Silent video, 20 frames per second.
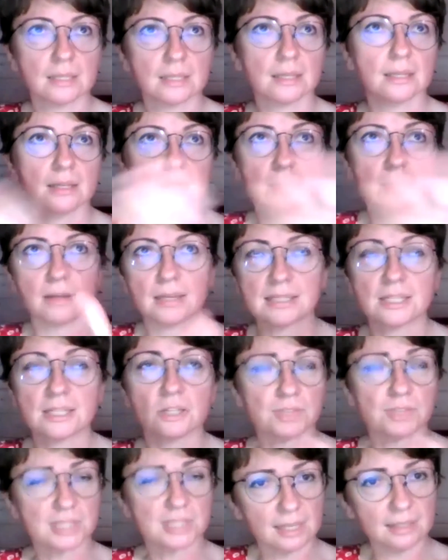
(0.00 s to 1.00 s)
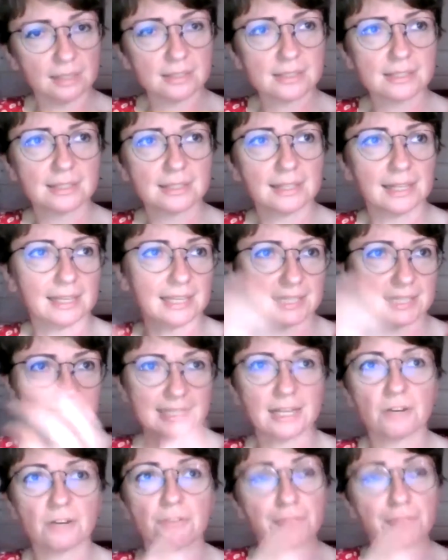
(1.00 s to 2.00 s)
of skills, like a
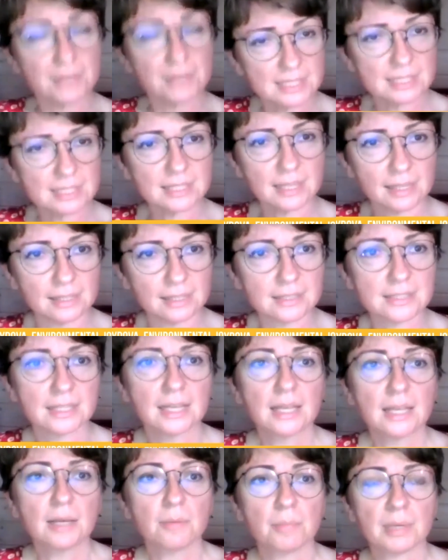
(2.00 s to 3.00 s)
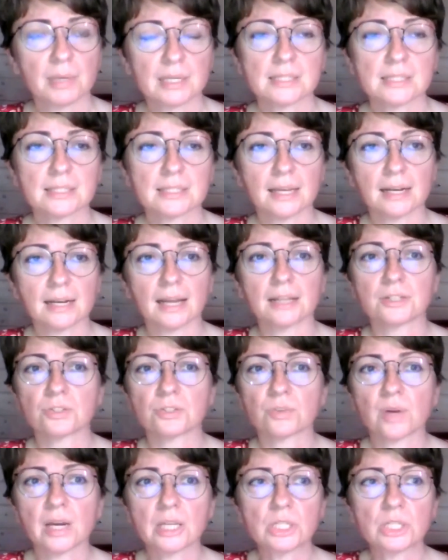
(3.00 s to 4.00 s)
set of fixed skills, but instead are
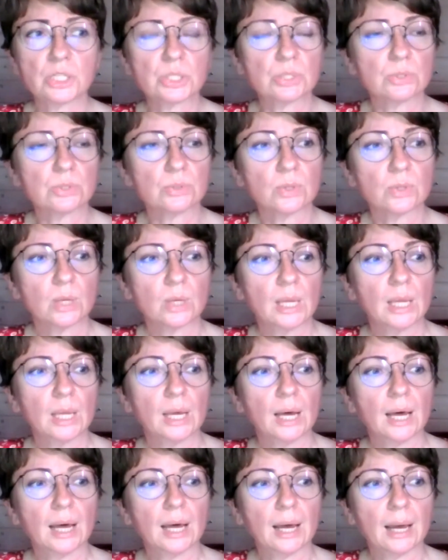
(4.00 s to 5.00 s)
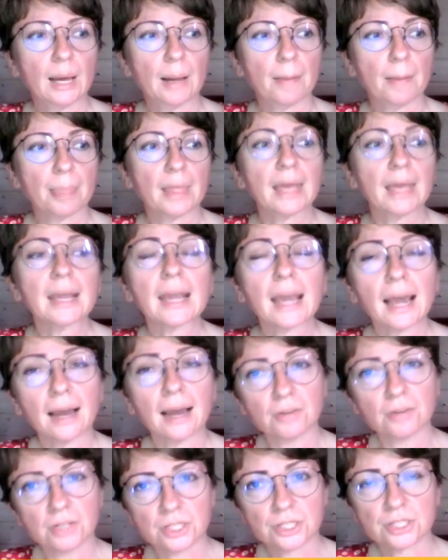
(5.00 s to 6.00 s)
trying to
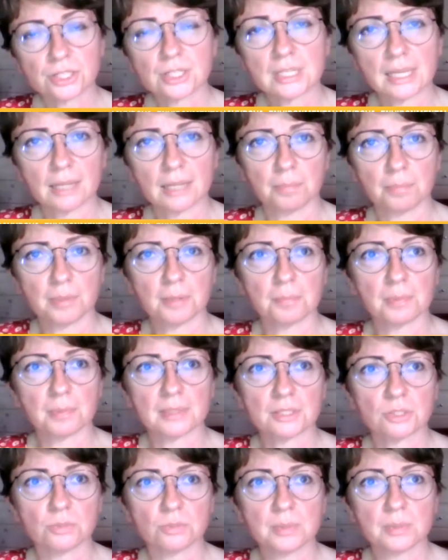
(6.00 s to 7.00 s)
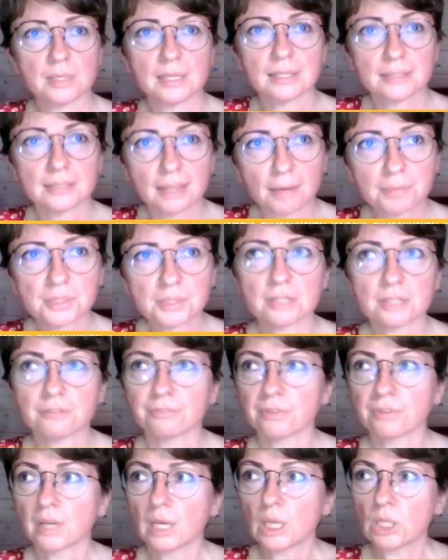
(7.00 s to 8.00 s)
encourage young people to be adaptive,
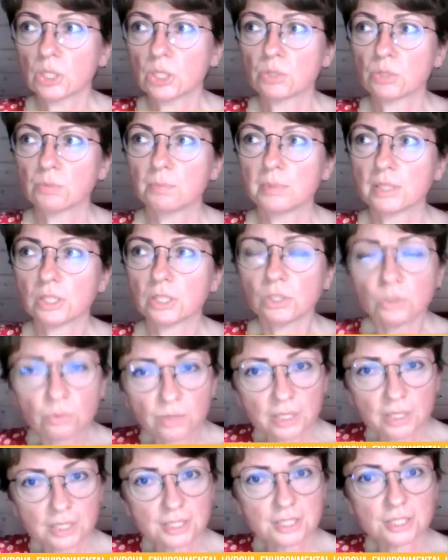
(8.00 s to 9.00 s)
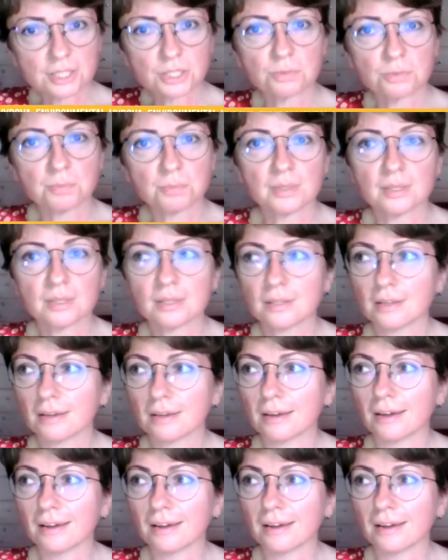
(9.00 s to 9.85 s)
to be curious, to be